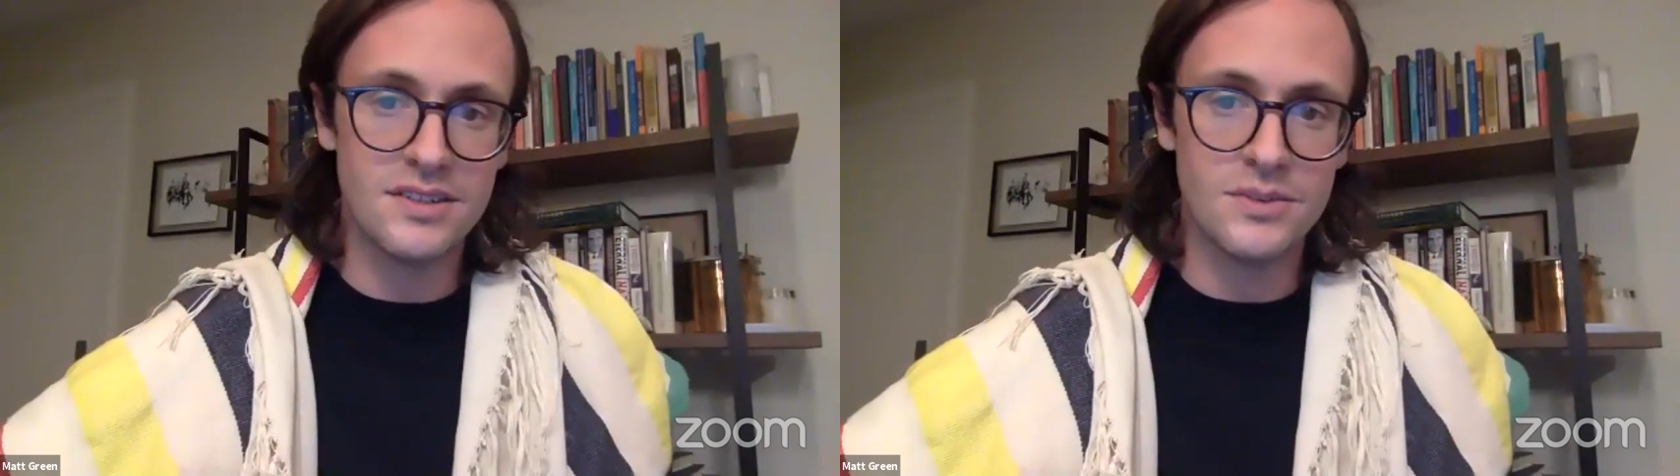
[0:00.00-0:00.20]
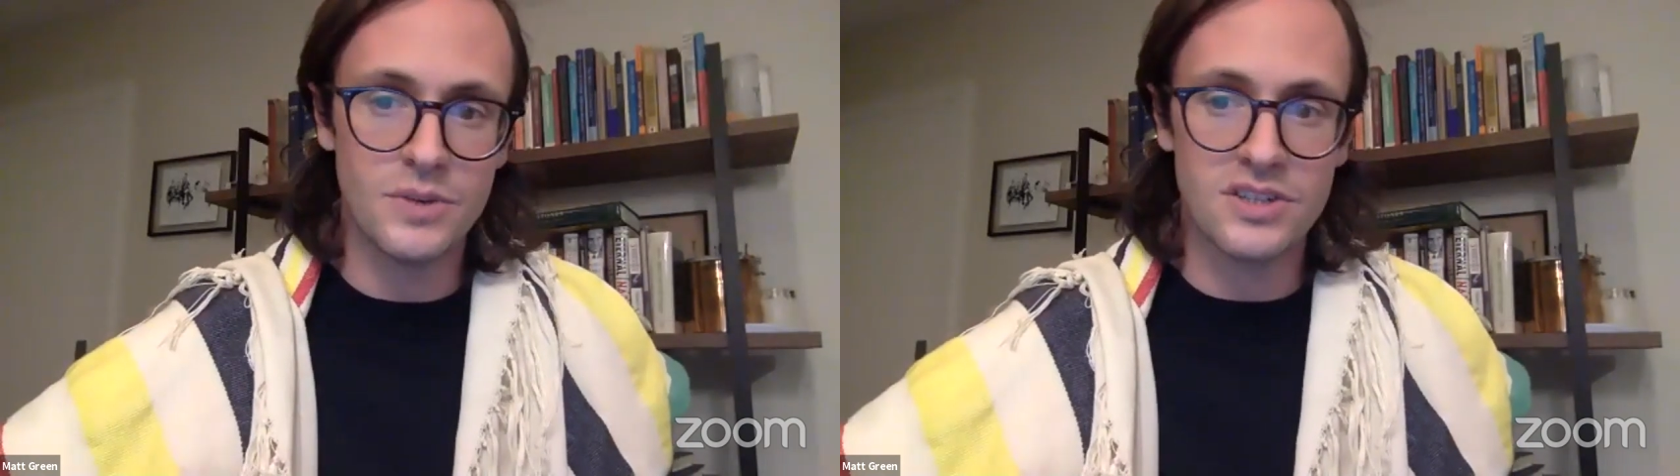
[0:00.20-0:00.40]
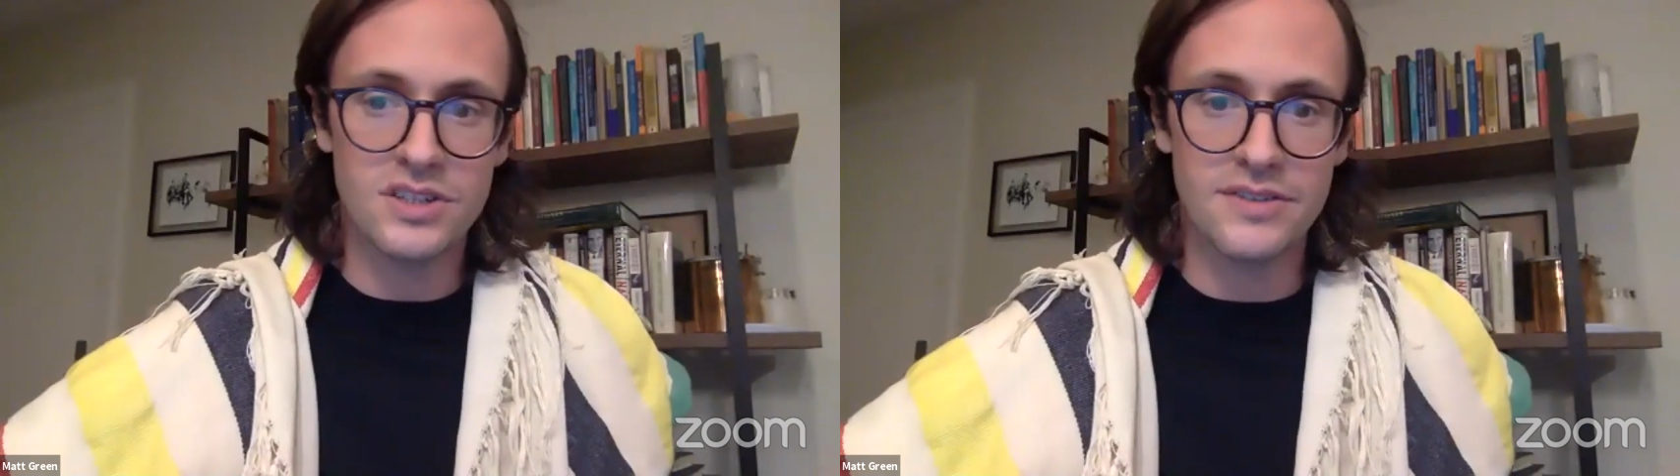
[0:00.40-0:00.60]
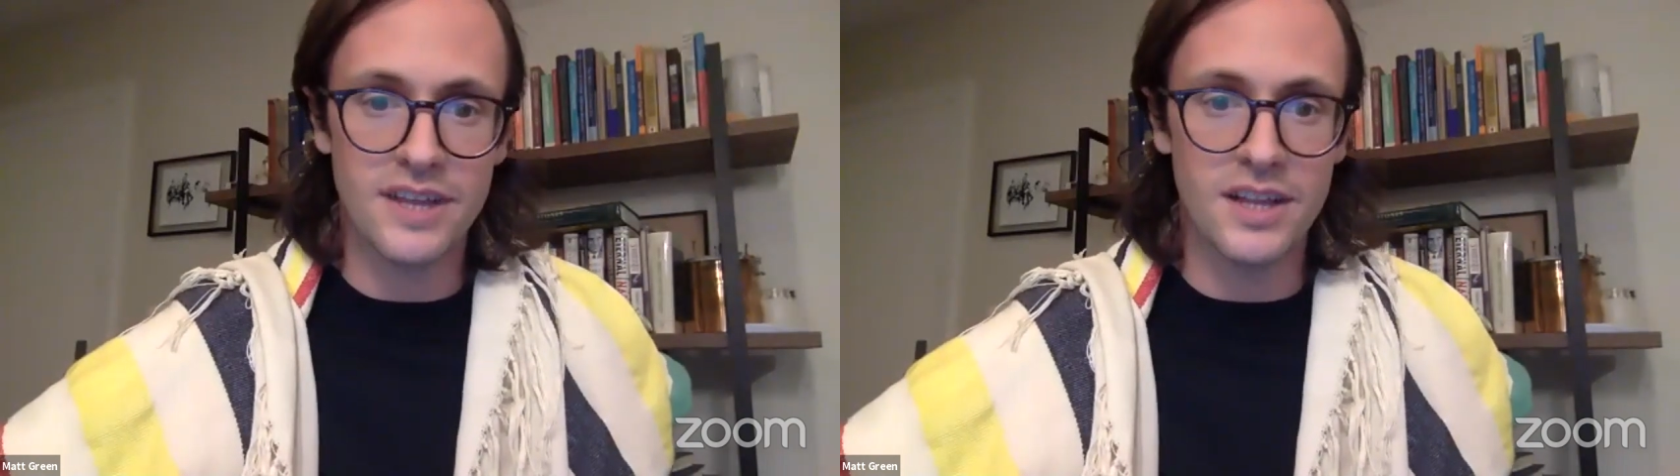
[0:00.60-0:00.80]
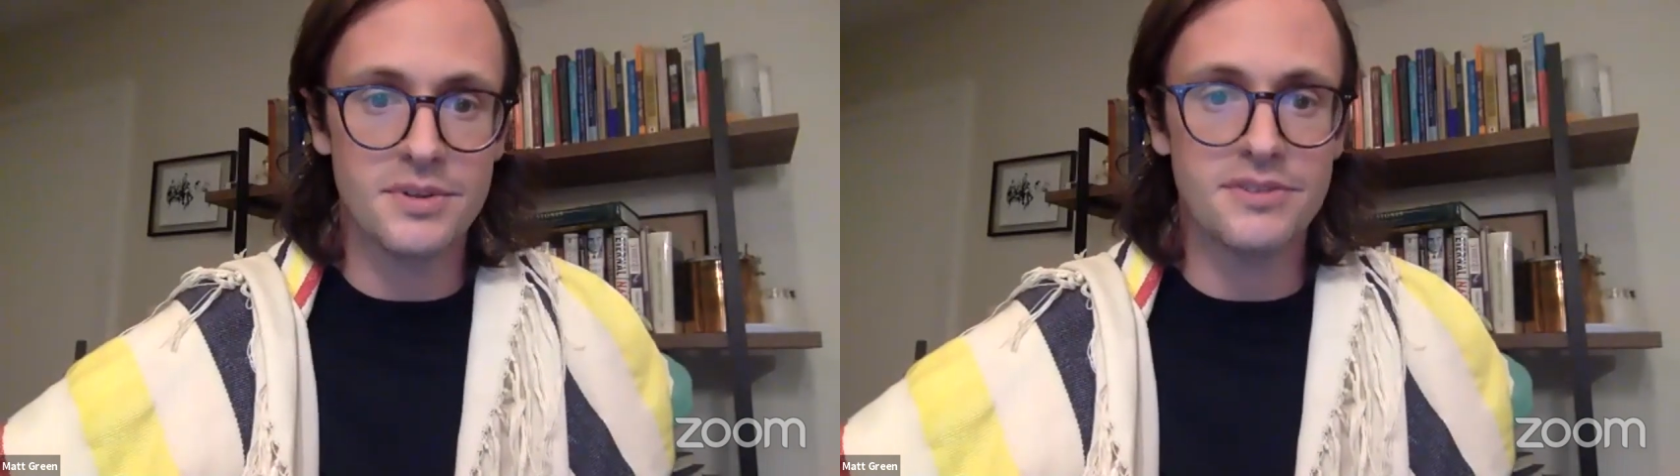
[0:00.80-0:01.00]
which
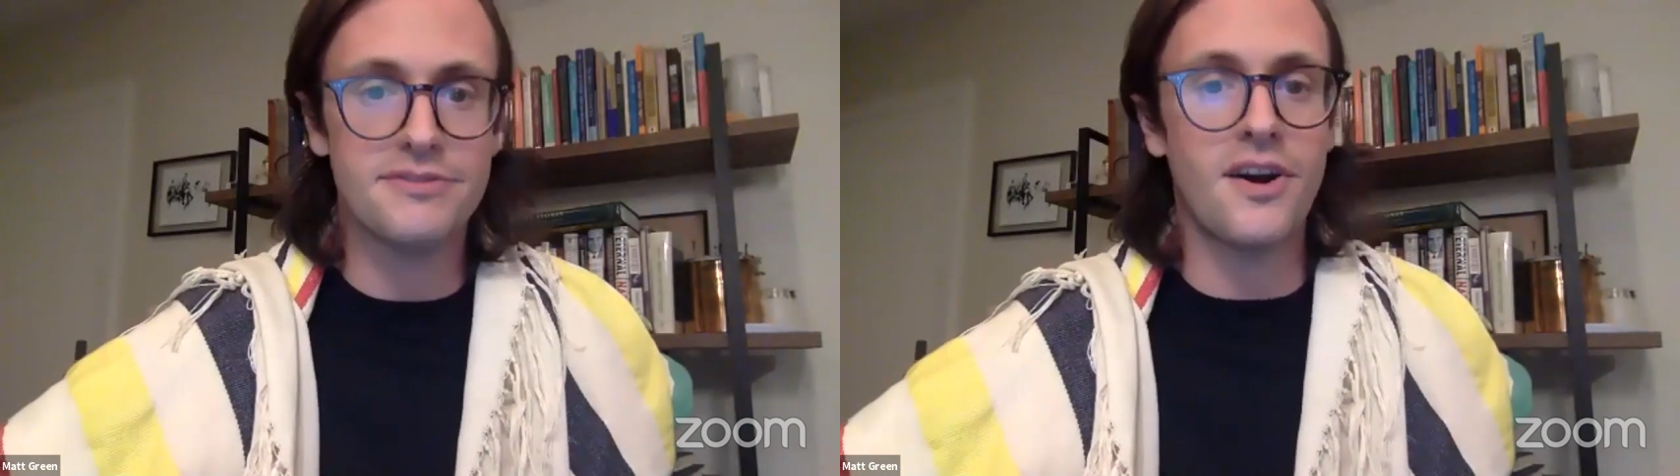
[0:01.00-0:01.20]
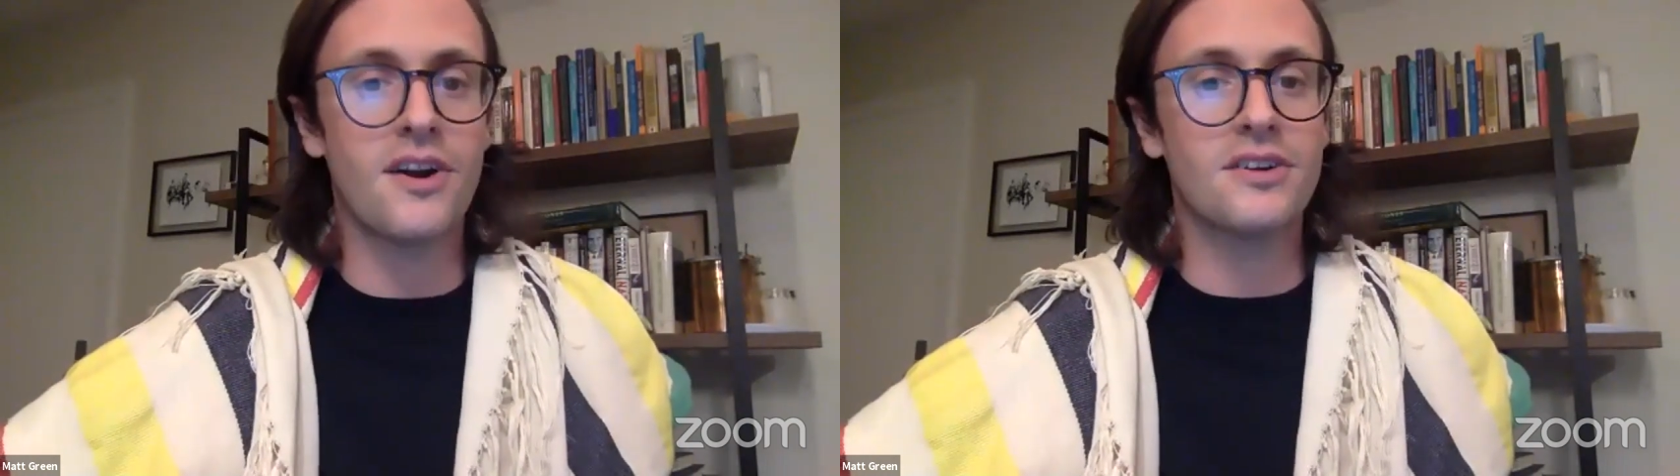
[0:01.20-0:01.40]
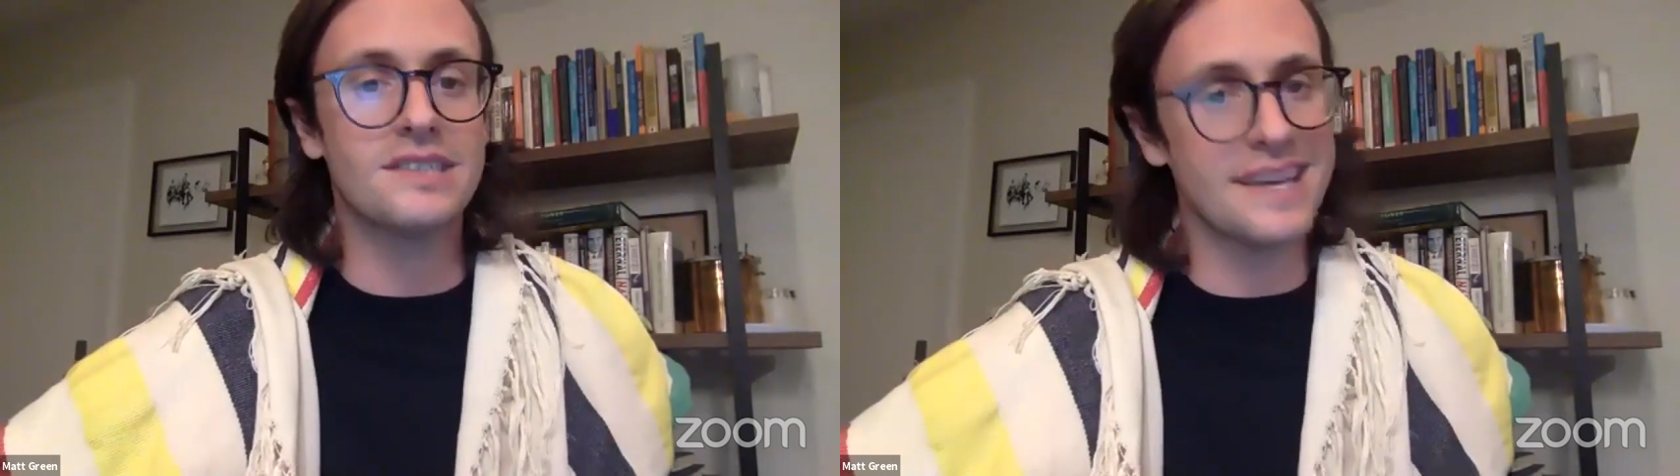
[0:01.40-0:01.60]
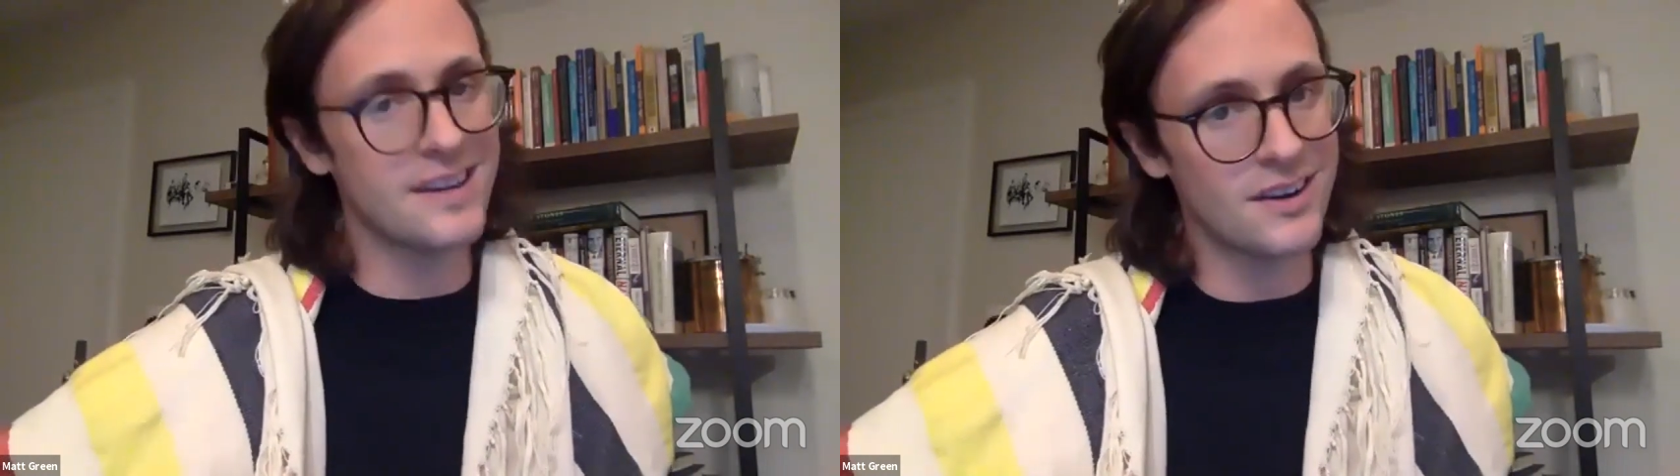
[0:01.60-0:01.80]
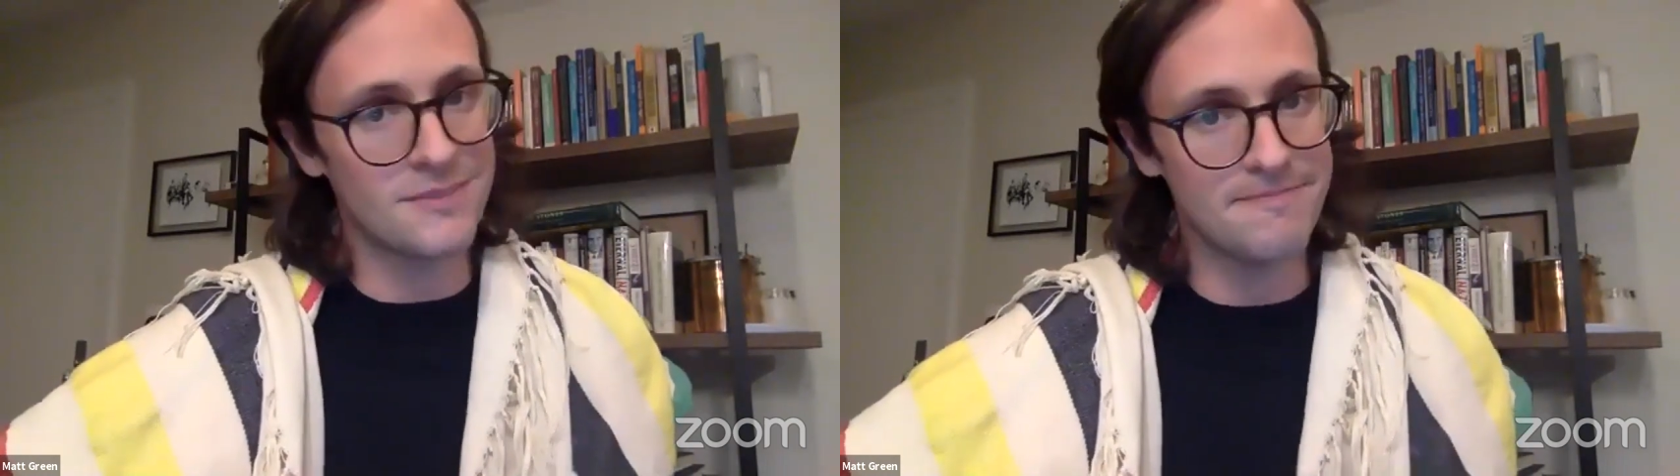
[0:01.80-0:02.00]
developed far
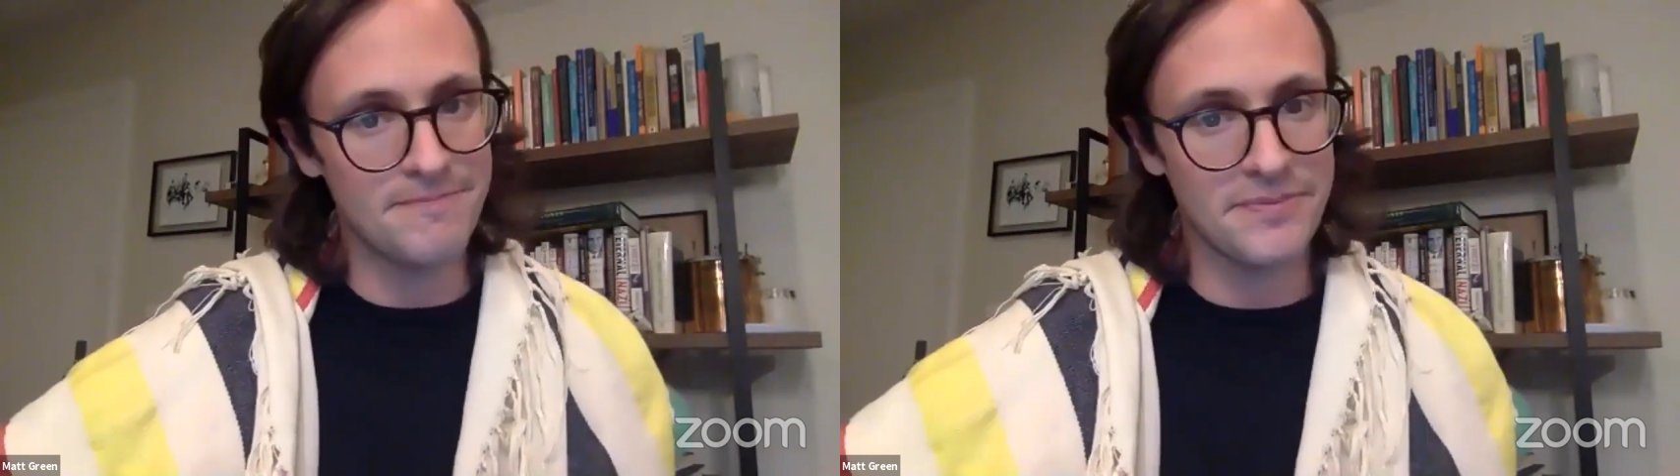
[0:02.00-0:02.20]
later.